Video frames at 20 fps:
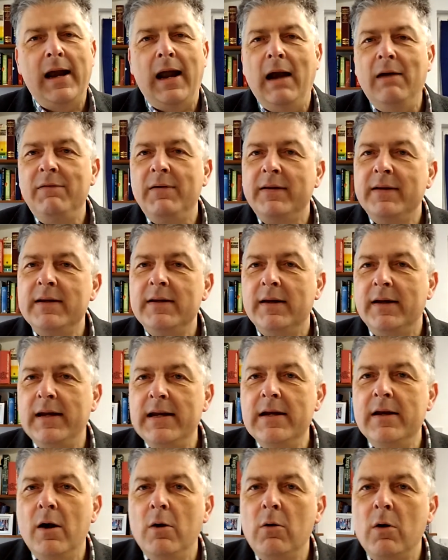Everything that
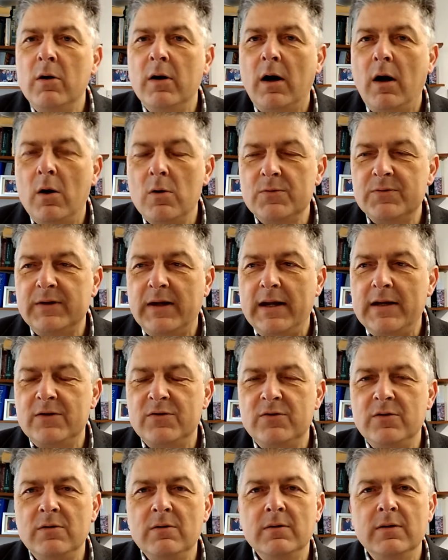he no longer holds
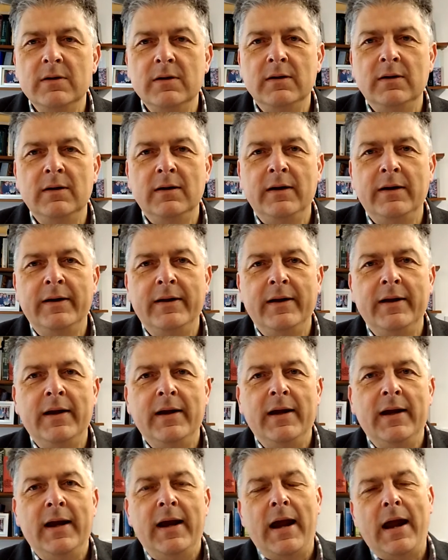against you.
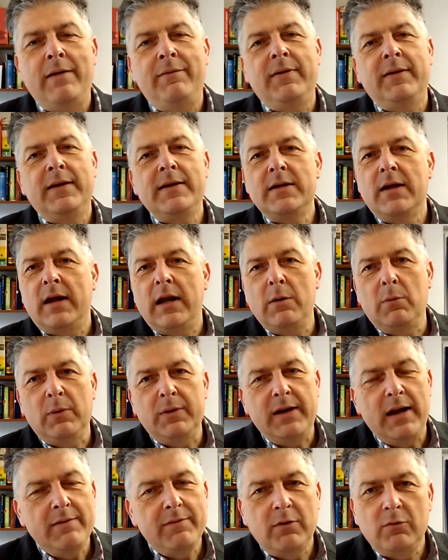Everything that he
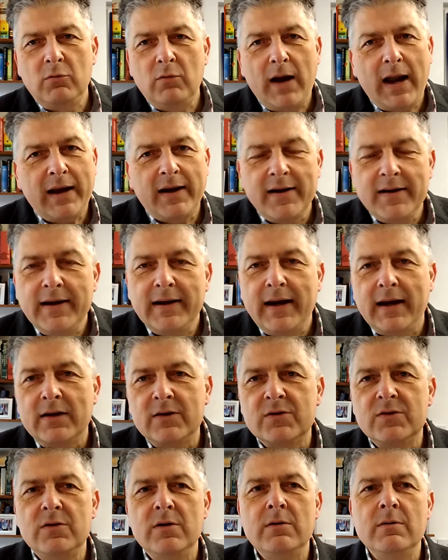will never reckon
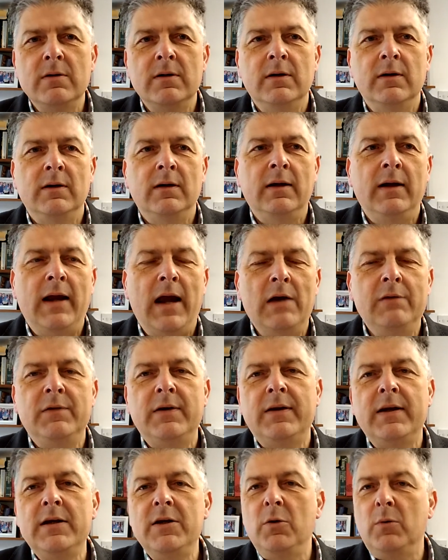against you.
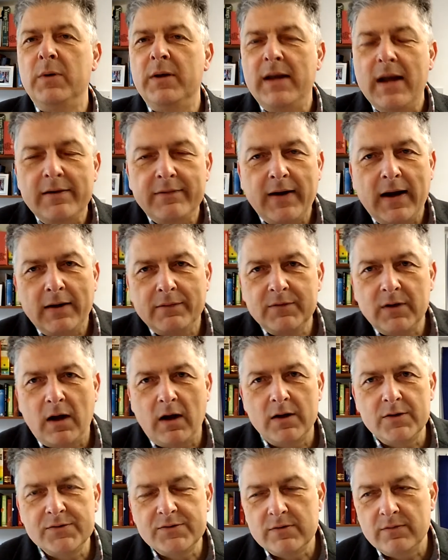Everything you will never have to
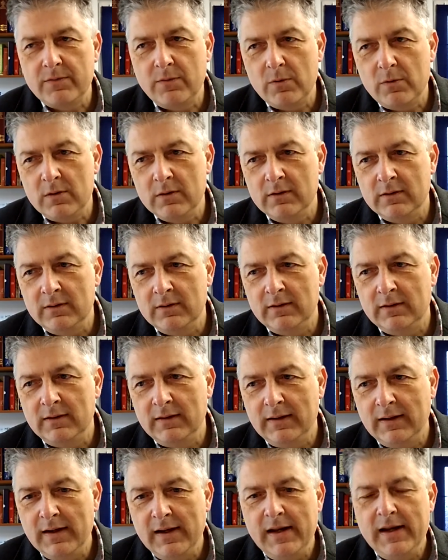answer for.
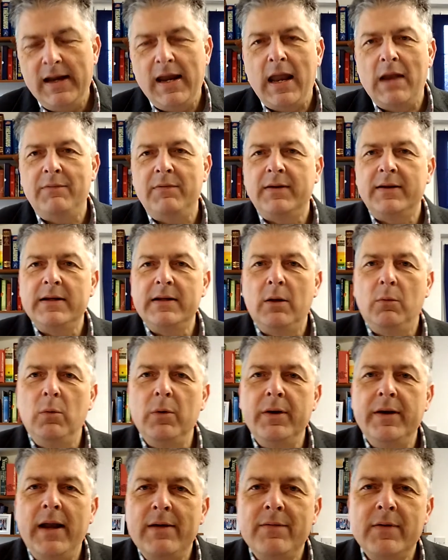Everything that
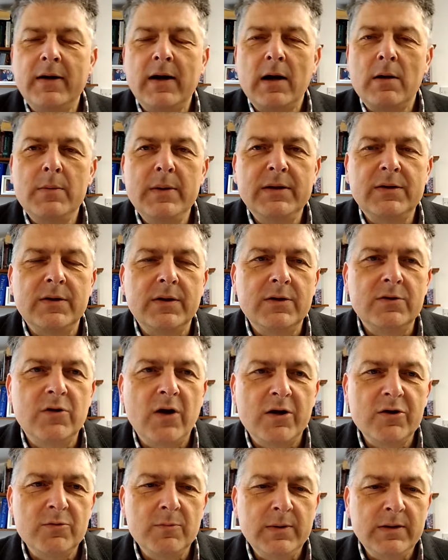will never come into the
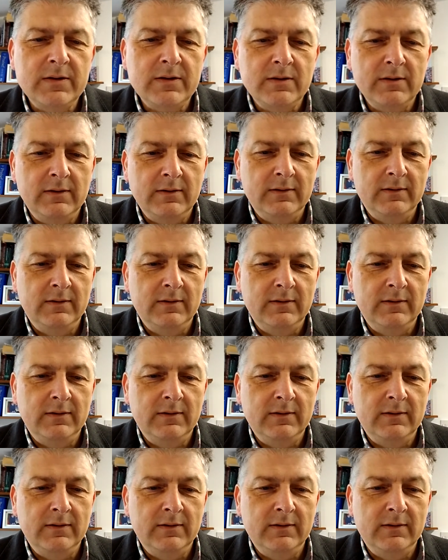judgment.